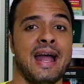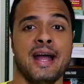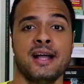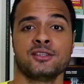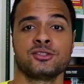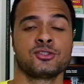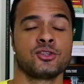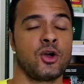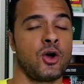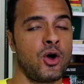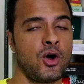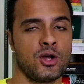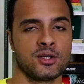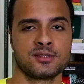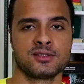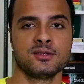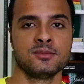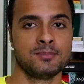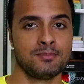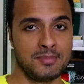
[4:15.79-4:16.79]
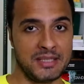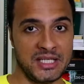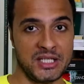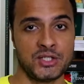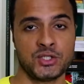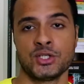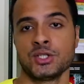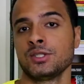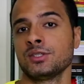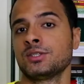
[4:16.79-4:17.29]
has awesome
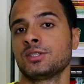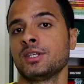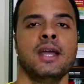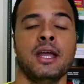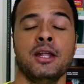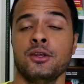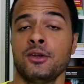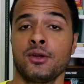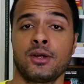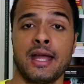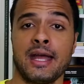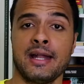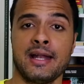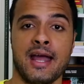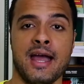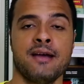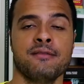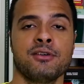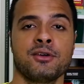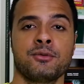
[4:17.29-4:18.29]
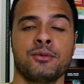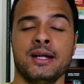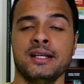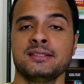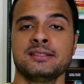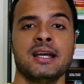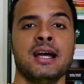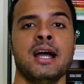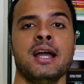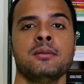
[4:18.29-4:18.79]
beaches, and you can have a great
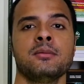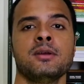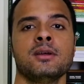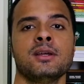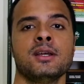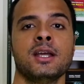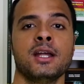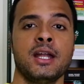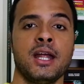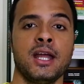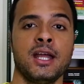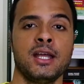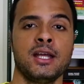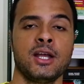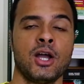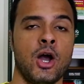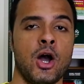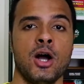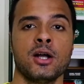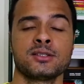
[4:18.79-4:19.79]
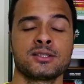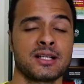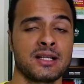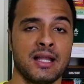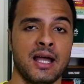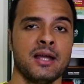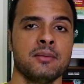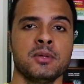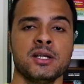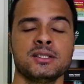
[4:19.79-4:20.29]
time in a hot
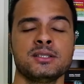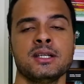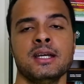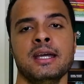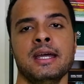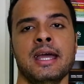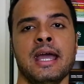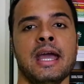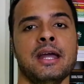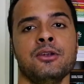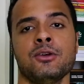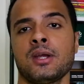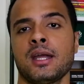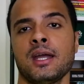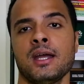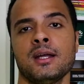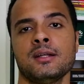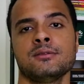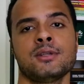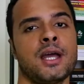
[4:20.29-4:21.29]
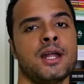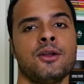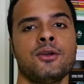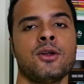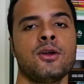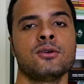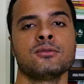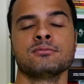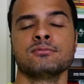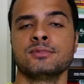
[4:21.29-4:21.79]
climate, and you can, I don't
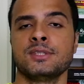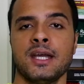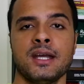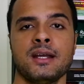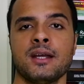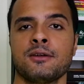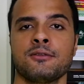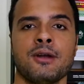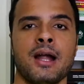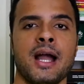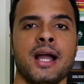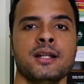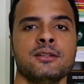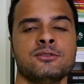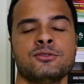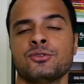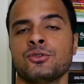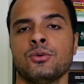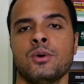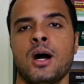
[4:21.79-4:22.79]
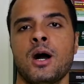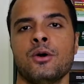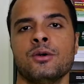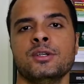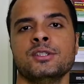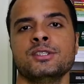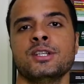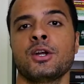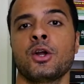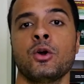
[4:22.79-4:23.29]
know, take a ride two
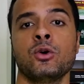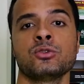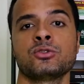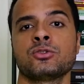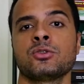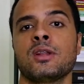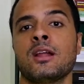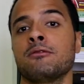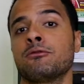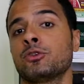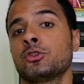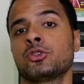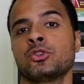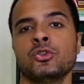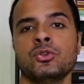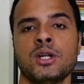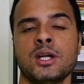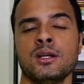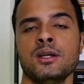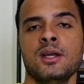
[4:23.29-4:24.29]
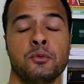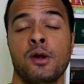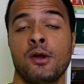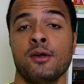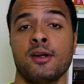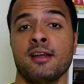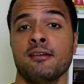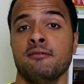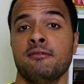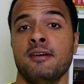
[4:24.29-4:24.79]
hours and go to La Fortuna, where you
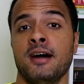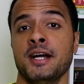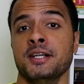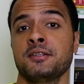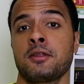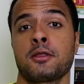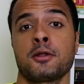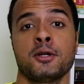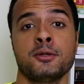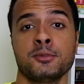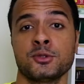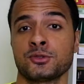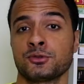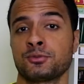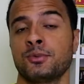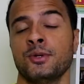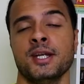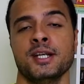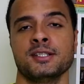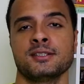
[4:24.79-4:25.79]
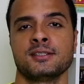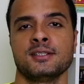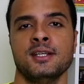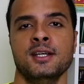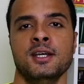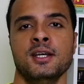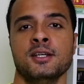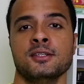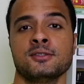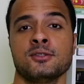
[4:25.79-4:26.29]
can find thermal springs.
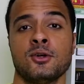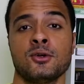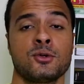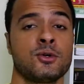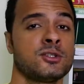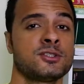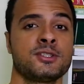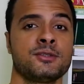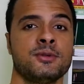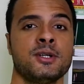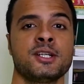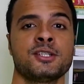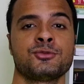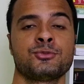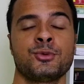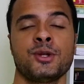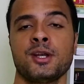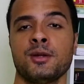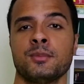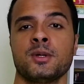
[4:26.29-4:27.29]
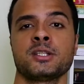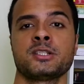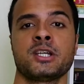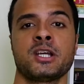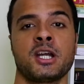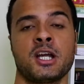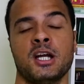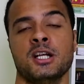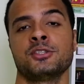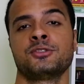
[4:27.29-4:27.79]
So Costa Rica is pretty much a
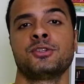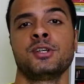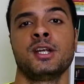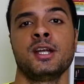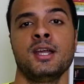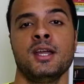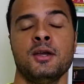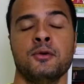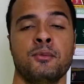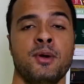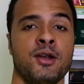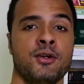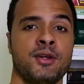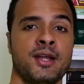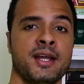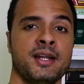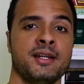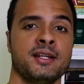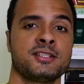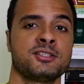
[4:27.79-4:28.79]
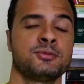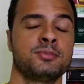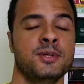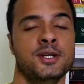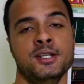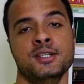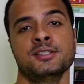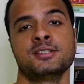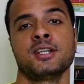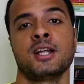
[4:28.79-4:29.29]
country where you can
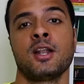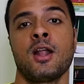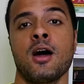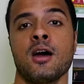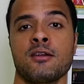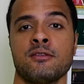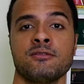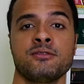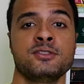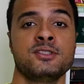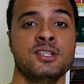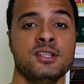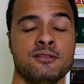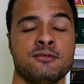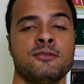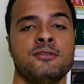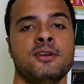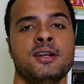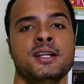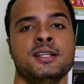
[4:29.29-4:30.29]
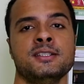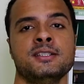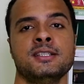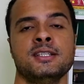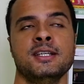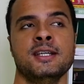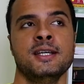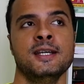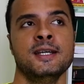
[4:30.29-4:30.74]
experience a lot of different